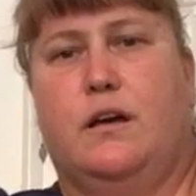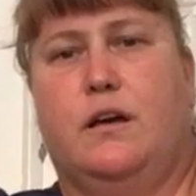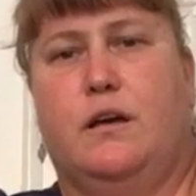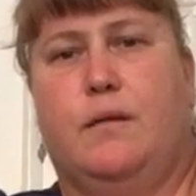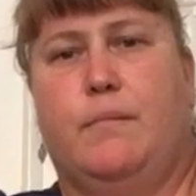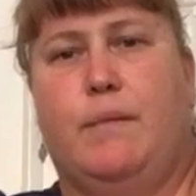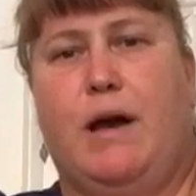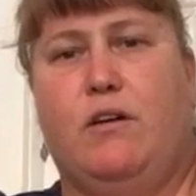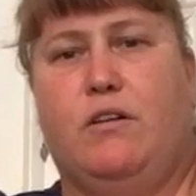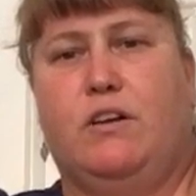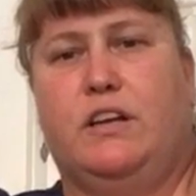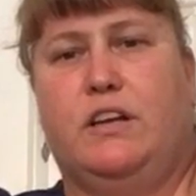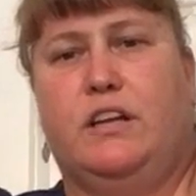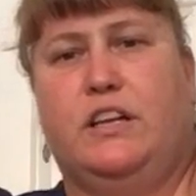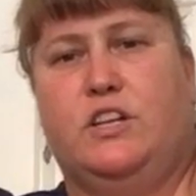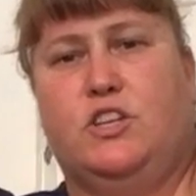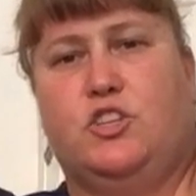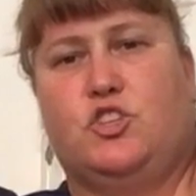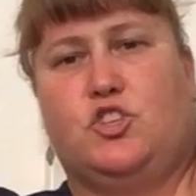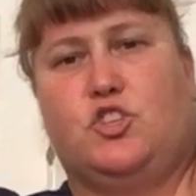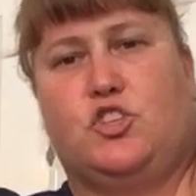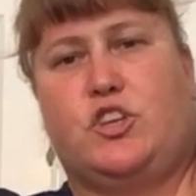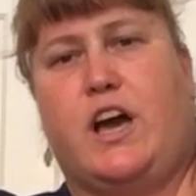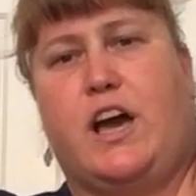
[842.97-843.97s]
about an inch
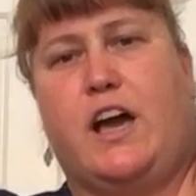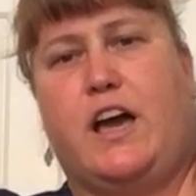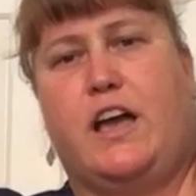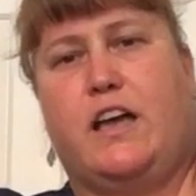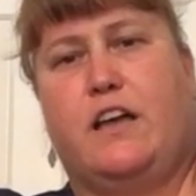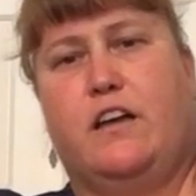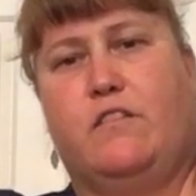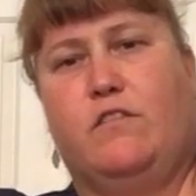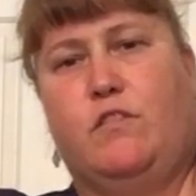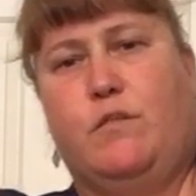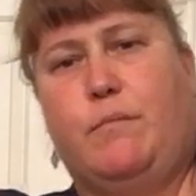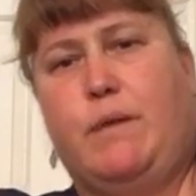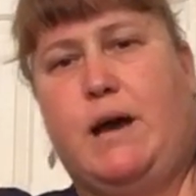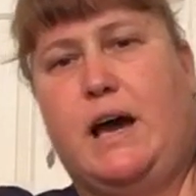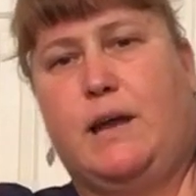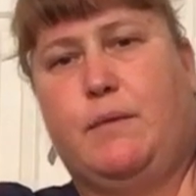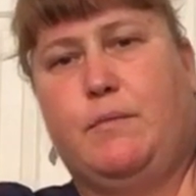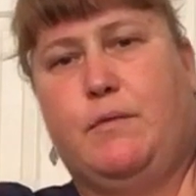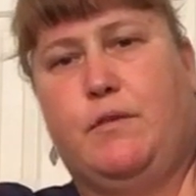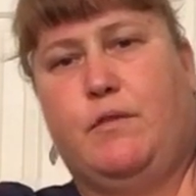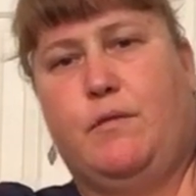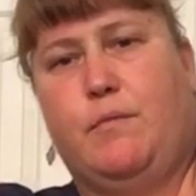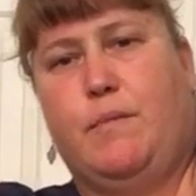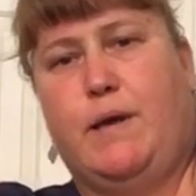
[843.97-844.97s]
shy of the bottom
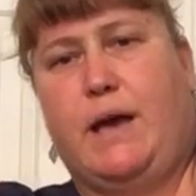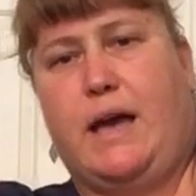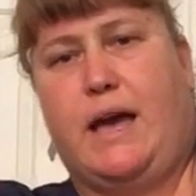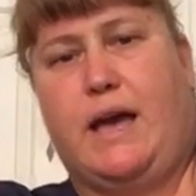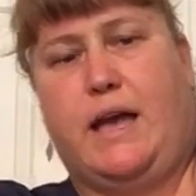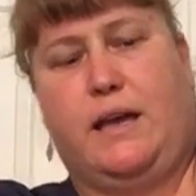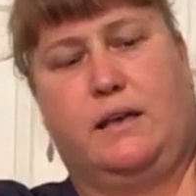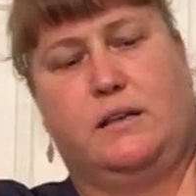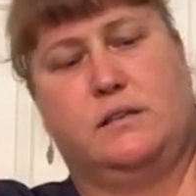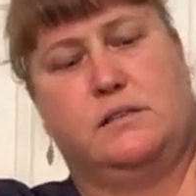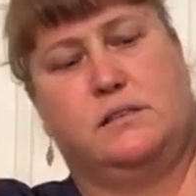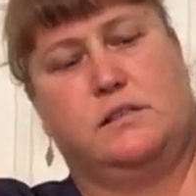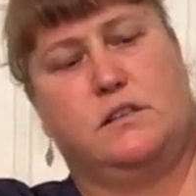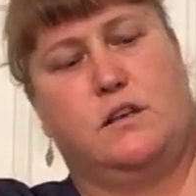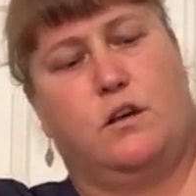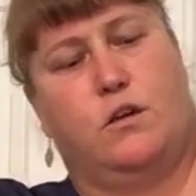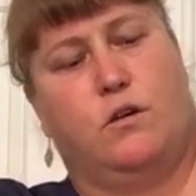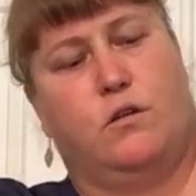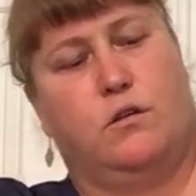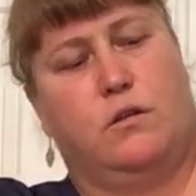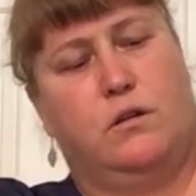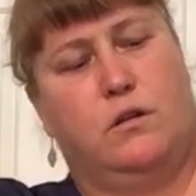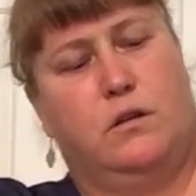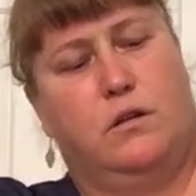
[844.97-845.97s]
of the bag. So
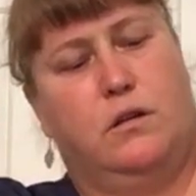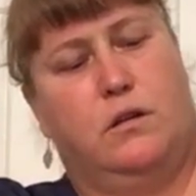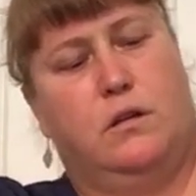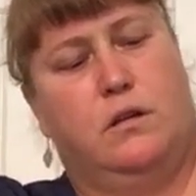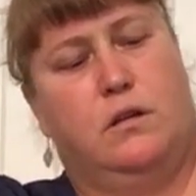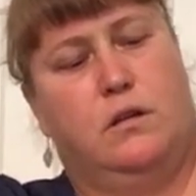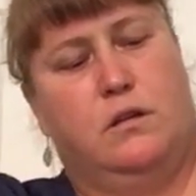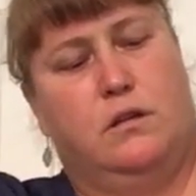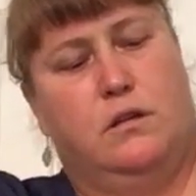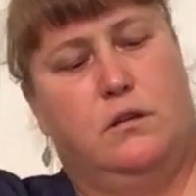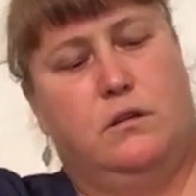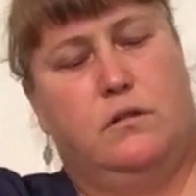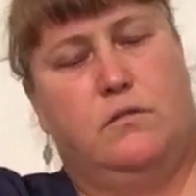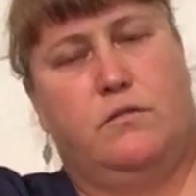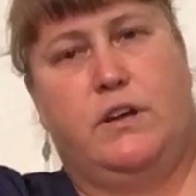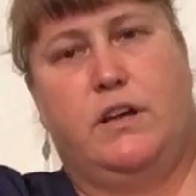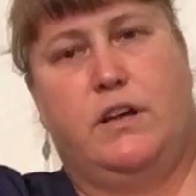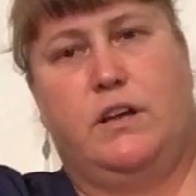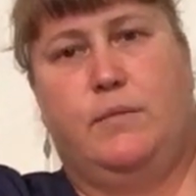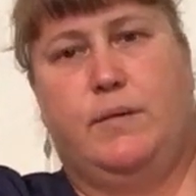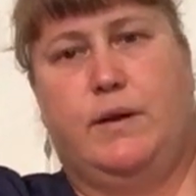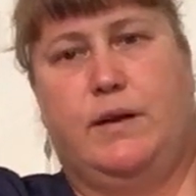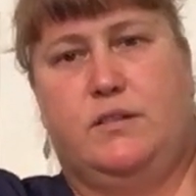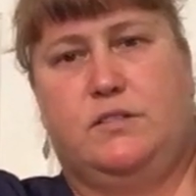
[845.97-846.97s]
right
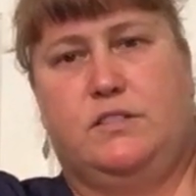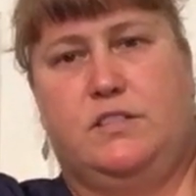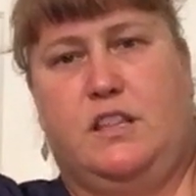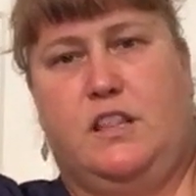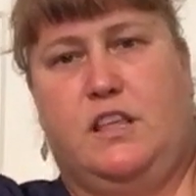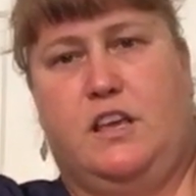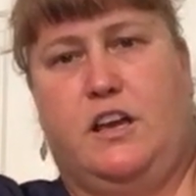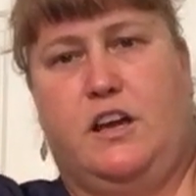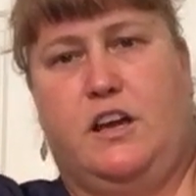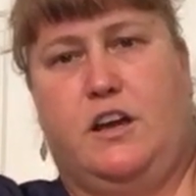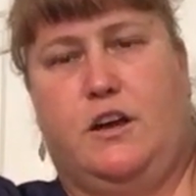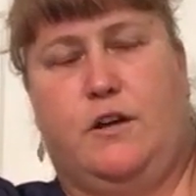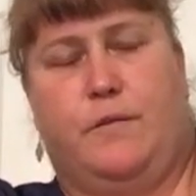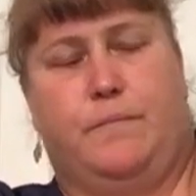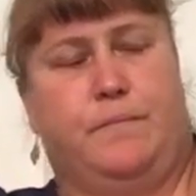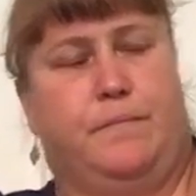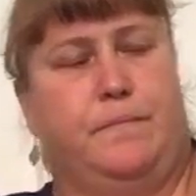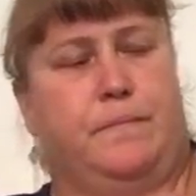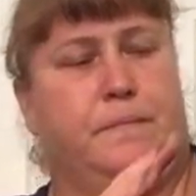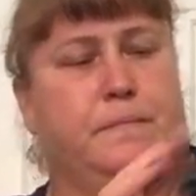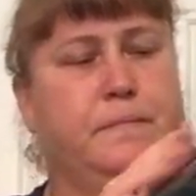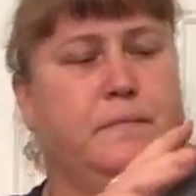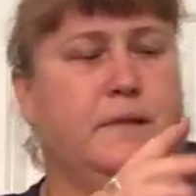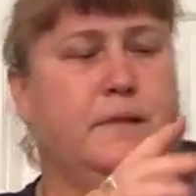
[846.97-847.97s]
about to there.
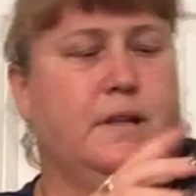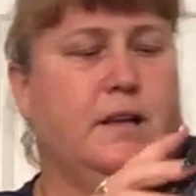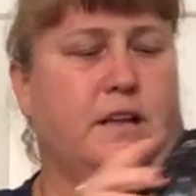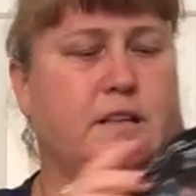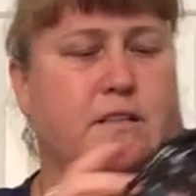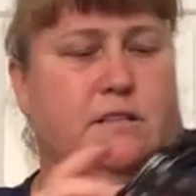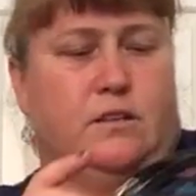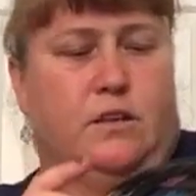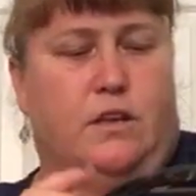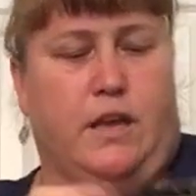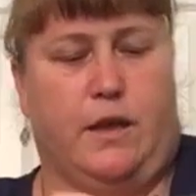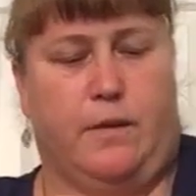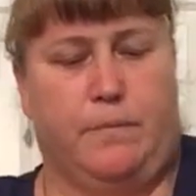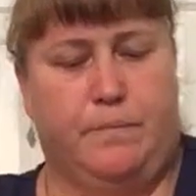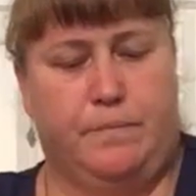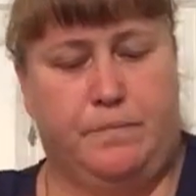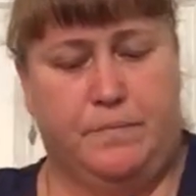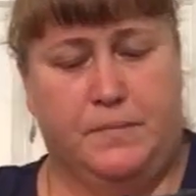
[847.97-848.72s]
That's okay.